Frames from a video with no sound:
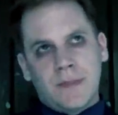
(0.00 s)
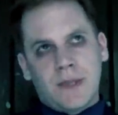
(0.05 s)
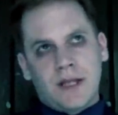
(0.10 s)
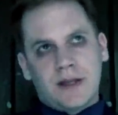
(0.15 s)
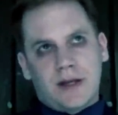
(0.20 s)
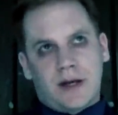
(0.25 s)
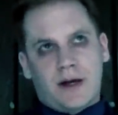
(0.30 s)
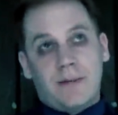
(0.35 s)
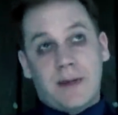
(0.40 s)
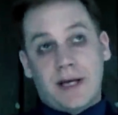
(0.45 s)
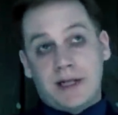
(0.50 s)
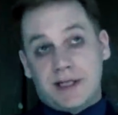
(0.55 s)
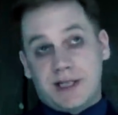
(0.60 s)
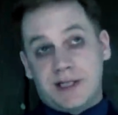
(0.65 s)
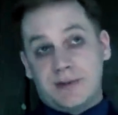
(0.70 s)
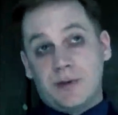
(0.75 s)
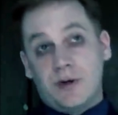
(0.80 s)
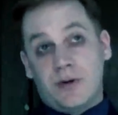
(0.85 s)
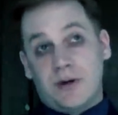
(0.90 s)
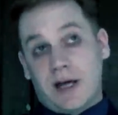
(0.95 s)
There are many
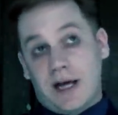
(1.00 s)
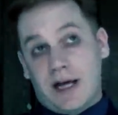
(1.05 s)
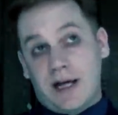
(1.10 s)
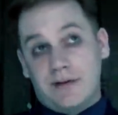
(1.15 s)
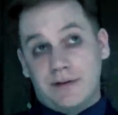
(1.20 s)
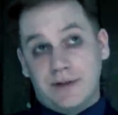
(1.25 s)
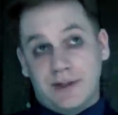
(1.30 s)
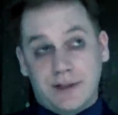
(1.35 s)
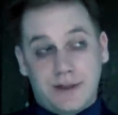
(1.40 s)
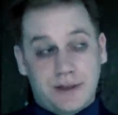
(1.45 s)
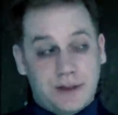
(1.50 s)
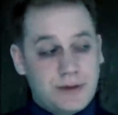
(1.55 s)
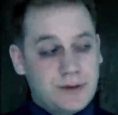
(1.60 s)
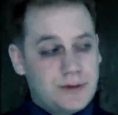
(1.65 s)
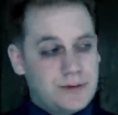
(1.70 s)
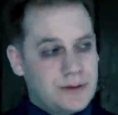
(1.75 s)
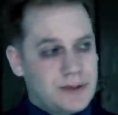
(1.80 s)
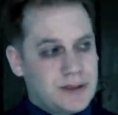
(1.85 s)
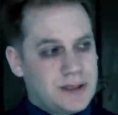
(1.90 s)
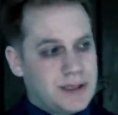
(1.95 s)
smaller houses
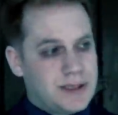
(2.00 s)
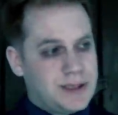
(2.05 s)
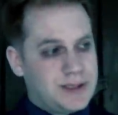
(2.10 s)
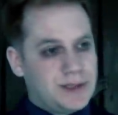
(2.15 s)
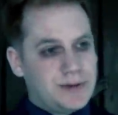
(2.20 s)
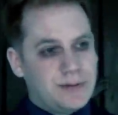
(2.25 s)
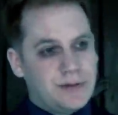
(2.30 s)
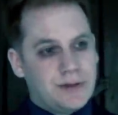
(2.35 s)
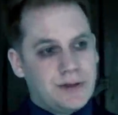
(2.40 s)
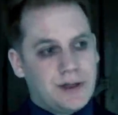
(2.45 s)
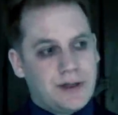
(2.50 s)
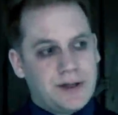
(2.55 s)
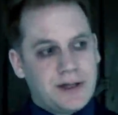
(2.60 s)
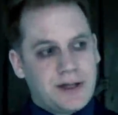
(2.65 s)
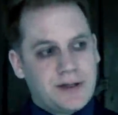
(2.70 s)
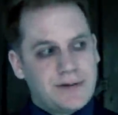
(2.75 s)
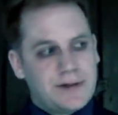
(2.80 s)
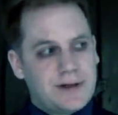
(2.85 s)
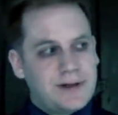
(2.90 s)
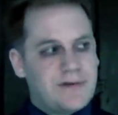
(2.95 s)
too, as you will
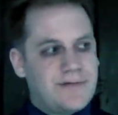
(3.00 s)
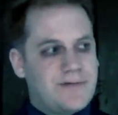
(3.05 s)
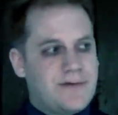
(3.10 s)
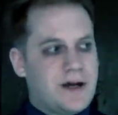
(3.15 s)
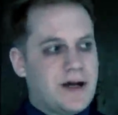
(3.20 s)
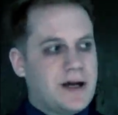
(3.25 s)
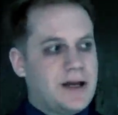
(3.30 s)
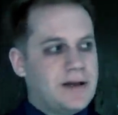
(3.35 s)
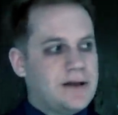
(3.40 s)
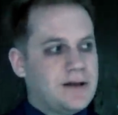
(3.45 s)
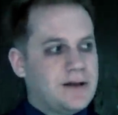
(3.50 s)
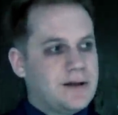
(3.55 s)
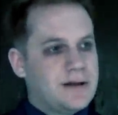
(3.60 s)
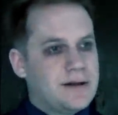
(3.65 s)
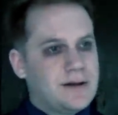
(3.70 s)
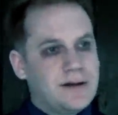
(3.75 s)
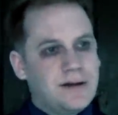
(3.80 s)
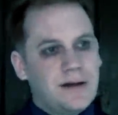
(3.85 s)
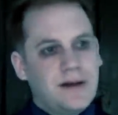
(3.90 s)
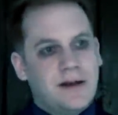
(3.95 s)
undoubtedly find in